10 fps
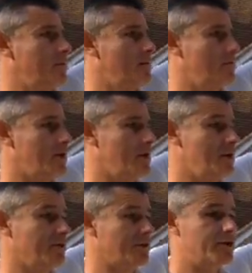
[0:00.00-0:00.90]
plumb line
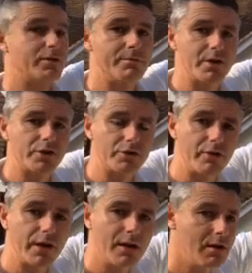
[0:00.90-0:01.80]
here, which is just a bit of
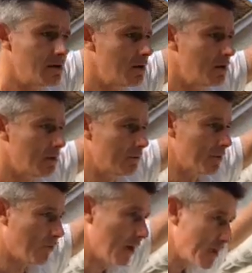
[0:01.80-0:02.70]
string
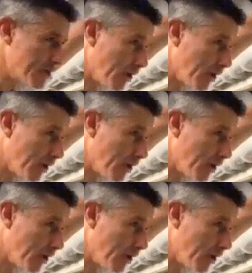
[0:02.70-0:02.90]
with a weight